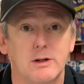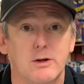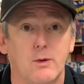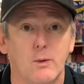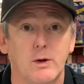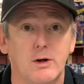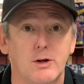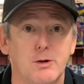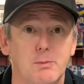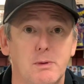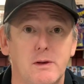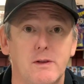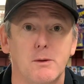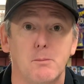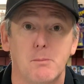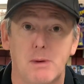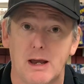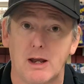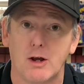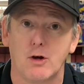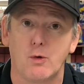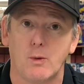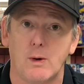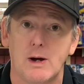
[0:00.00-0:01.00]
going to be the
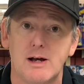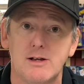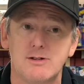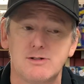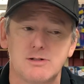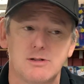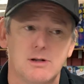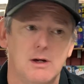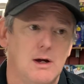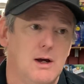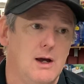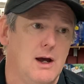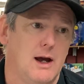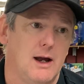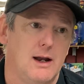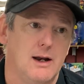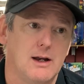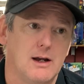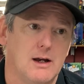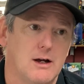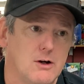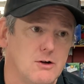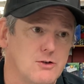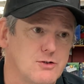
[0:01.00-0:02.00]
main quest.
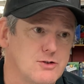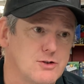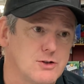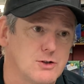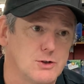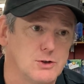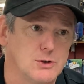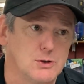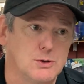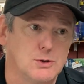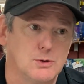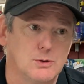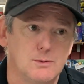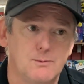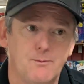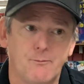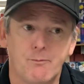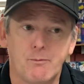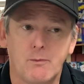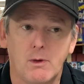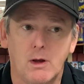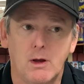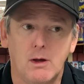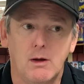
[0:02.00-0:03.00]
And it goes through,
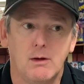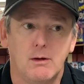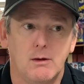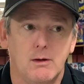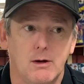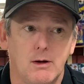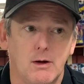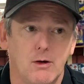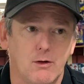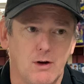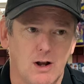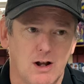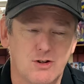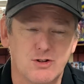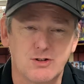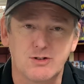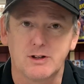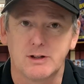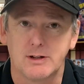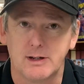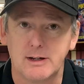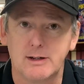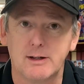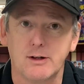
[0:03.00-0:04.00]
not
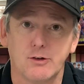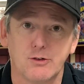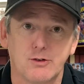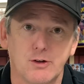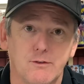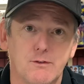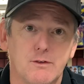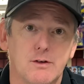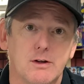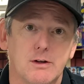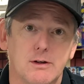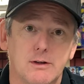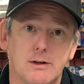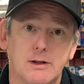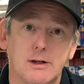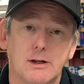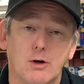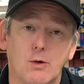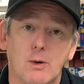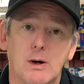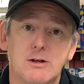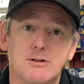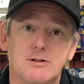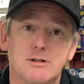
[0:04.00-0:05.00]
just the details of the
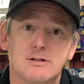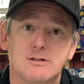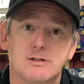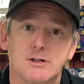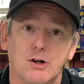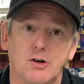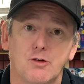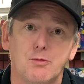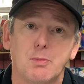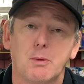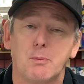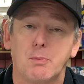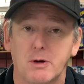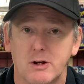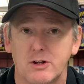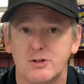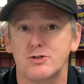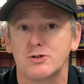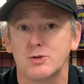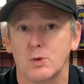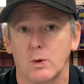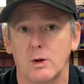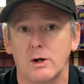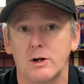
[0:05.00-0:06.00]
quest itself, but put a
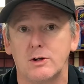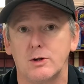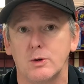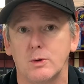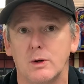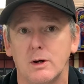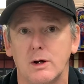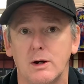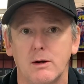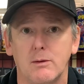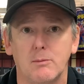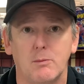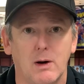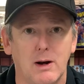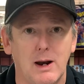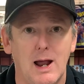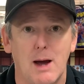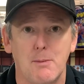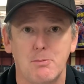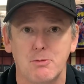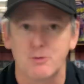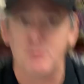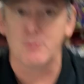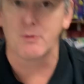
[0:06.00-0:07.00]
story to it of what
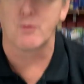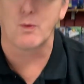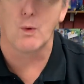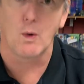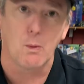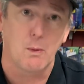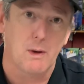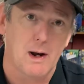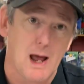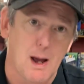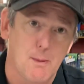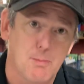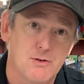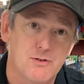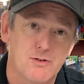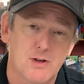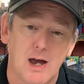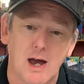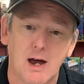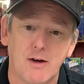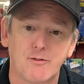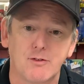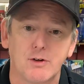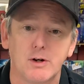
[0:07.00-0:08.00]
happens before, what happens
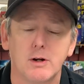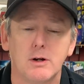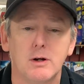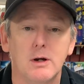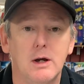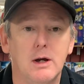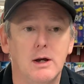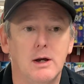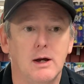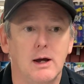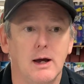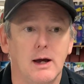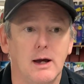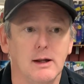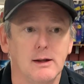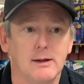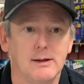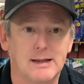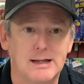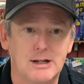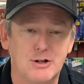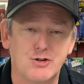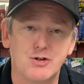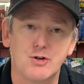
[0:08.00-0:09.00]
after,
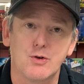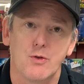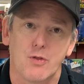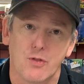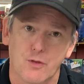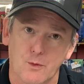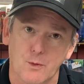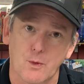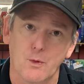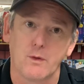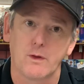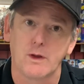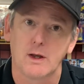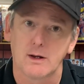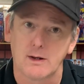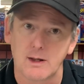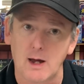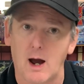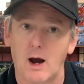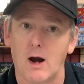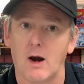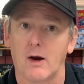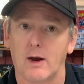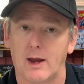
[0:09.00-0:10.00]
and leads you through the
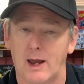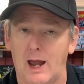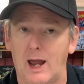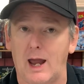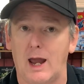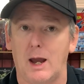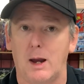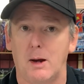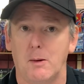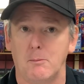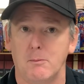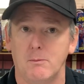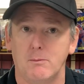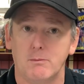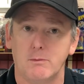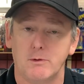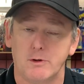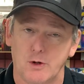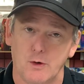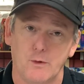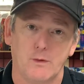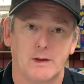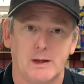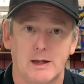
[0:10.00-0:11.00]
entire game
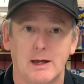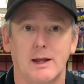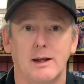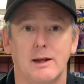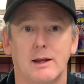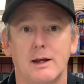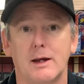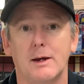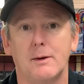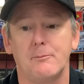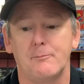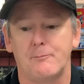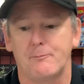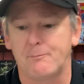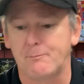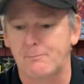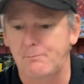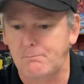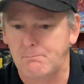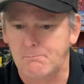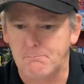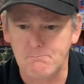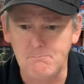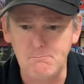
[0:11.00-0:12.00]
to the ending.
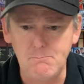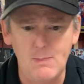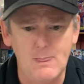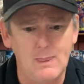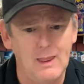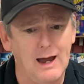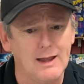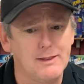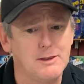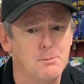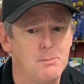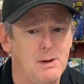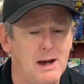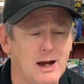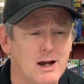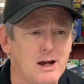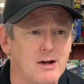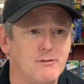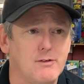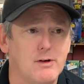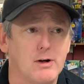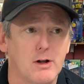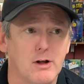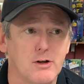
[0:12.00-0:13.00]
At the back
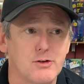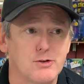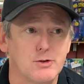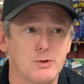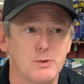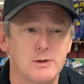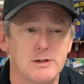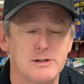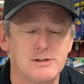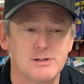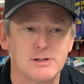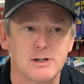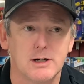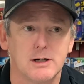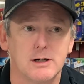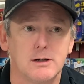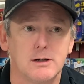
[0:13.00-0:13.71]
of it also is